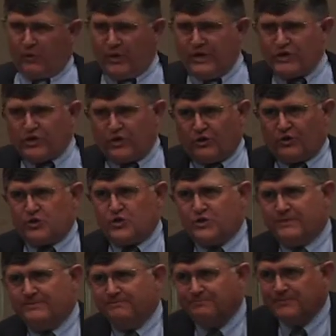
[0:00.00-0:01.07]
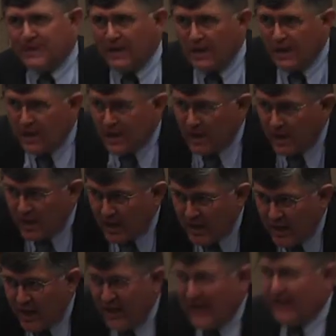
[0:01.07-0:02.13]
research.
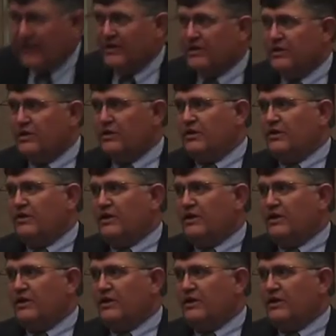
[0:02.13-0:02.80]
And